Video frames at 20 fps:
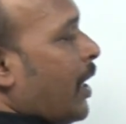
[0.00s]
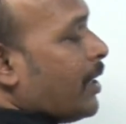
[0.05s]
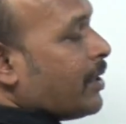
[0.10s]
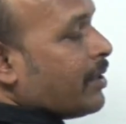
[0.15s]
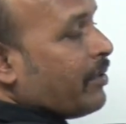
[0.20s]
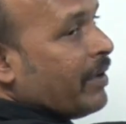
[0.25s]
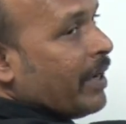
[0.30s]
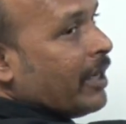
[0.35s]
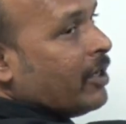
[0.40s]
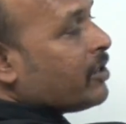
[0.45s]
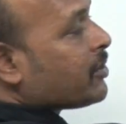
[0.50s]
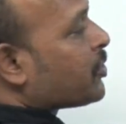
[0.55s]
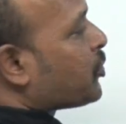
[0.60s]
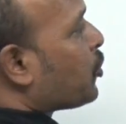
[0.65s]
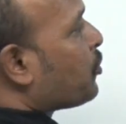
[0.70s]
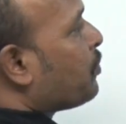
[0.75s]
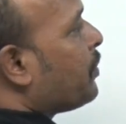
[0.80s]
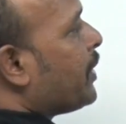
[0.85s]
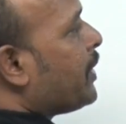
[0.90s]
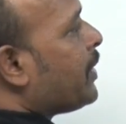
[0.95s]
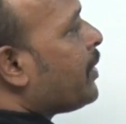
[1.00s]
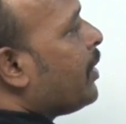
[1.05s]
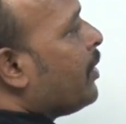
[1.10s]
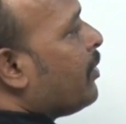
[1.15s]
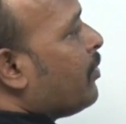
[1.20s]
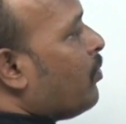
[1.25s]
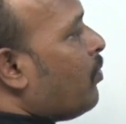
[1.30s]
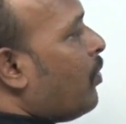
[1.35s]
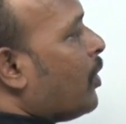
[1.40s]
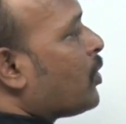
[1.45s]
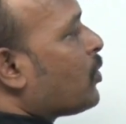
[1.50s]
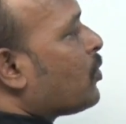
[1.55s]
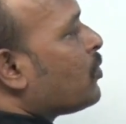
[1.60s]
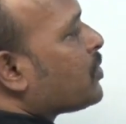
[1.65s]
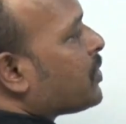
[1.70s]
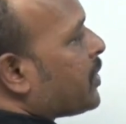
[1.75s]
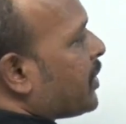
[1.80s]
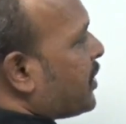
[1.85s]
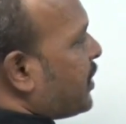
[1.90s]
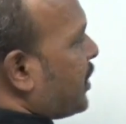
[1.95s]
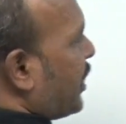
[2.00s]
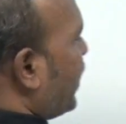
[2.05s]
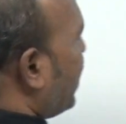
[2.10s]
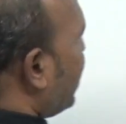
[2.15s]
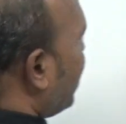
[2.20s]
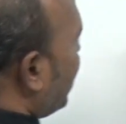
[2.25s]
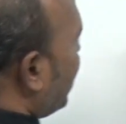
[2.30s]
and the value should be in 1 to 60.